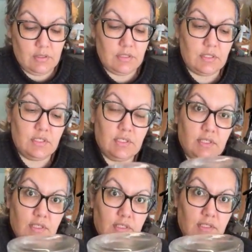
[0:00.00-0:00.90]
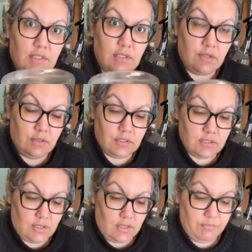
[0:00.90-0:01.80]
This is just going to sit on the
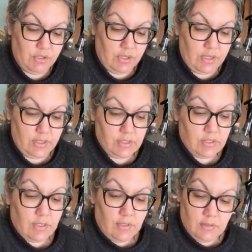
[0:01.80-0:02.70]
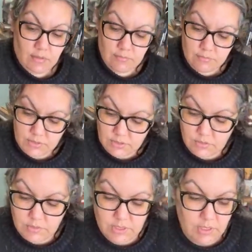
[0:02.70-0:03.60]
top, you guys. Let's
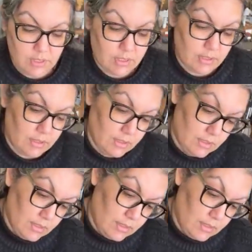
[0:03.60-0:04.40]
go ahead. I'm